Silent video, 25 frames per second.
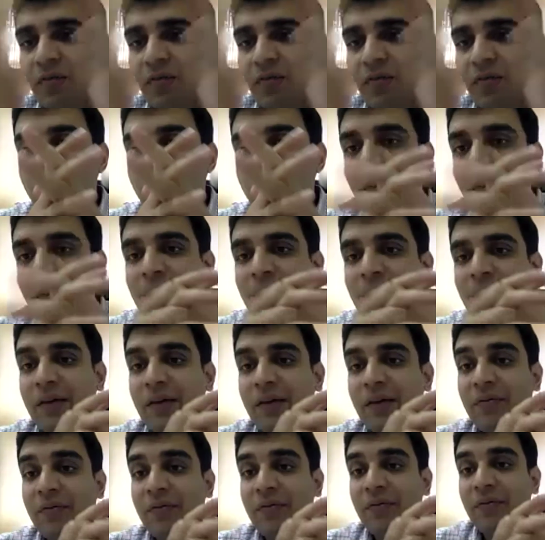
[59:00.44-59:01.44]
will you be
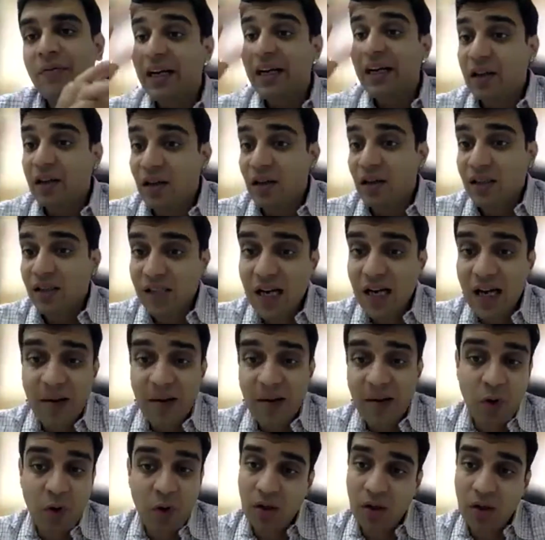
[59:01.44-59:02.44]
giving as returns?
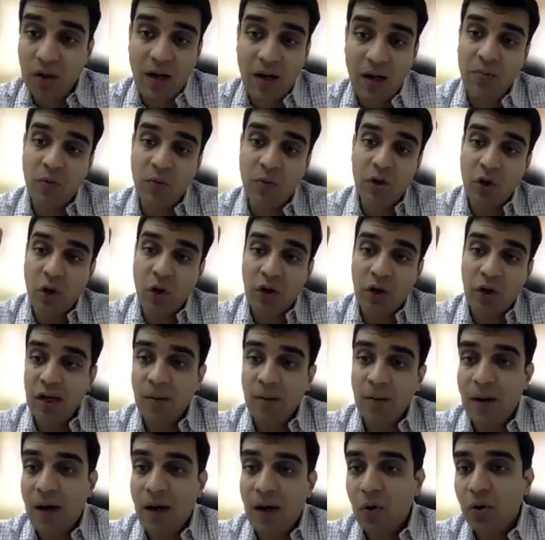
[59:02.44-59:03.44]
I'm not
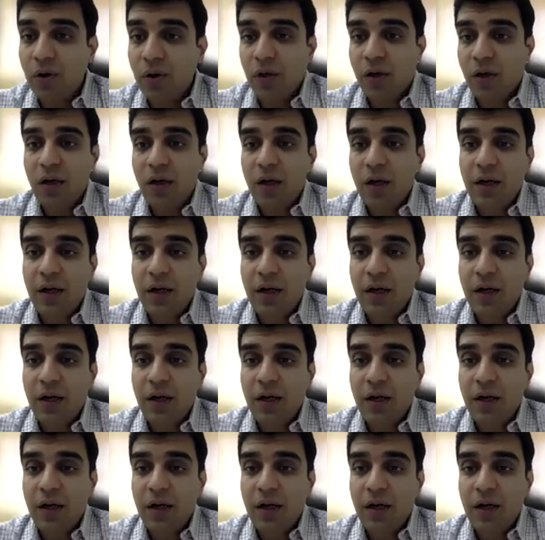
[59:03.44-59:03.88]
talking about